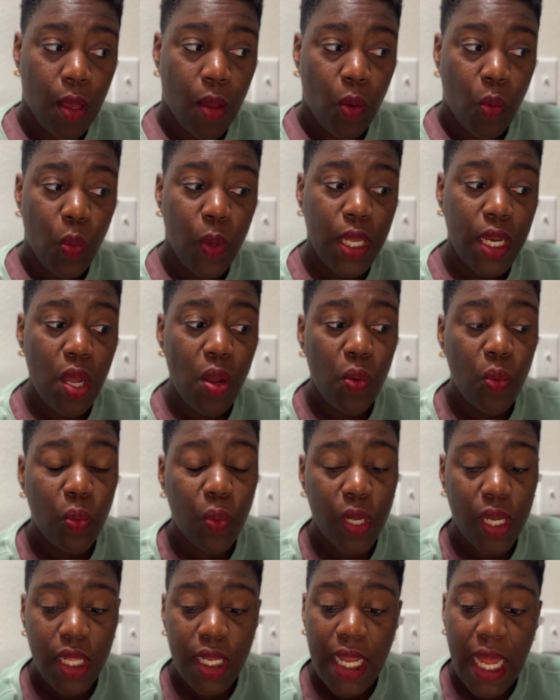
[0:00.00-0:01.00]
we don't
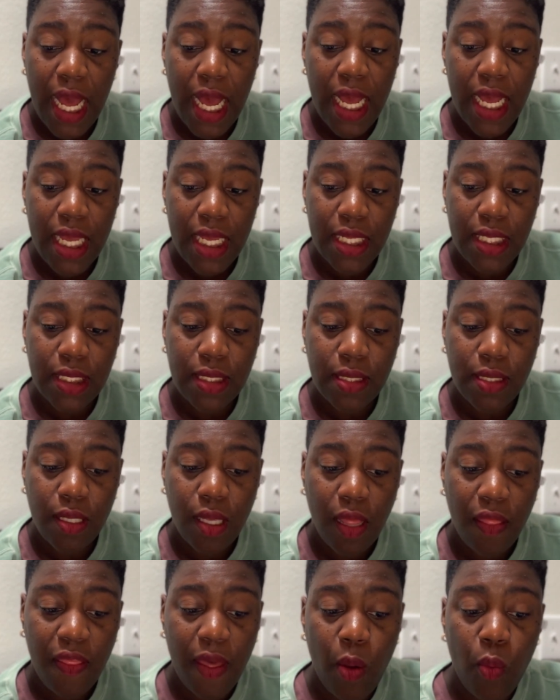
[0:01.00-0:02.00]
realize
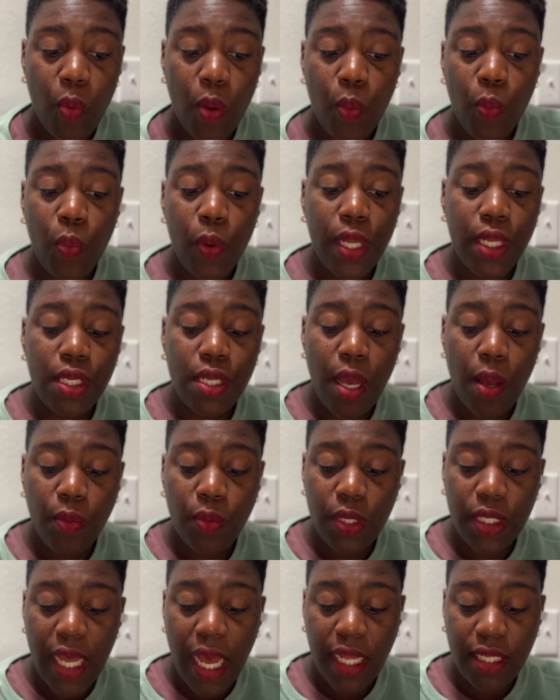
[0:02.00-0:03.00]
that when we
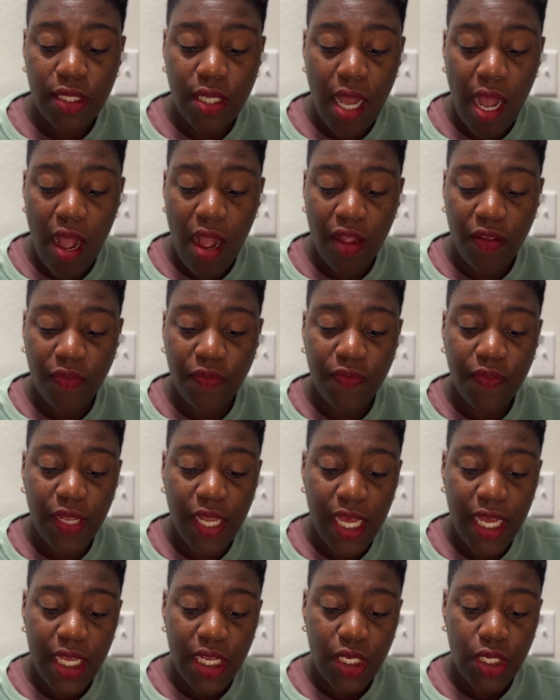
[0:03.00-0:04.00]
don't die to our
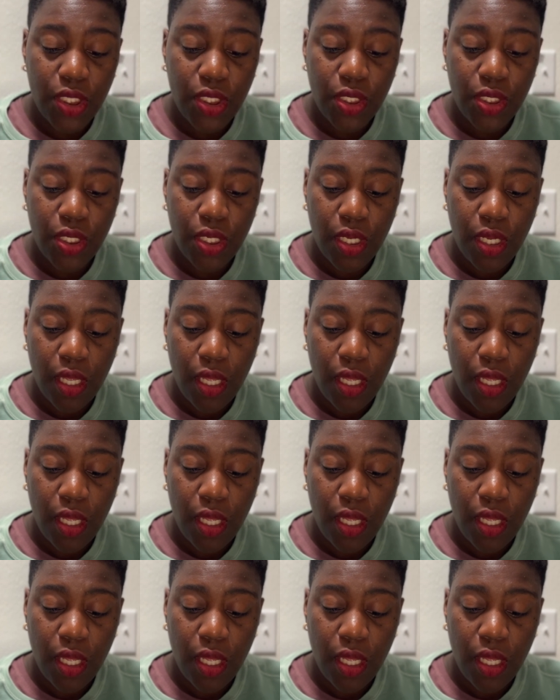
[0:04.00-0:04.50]
flesh,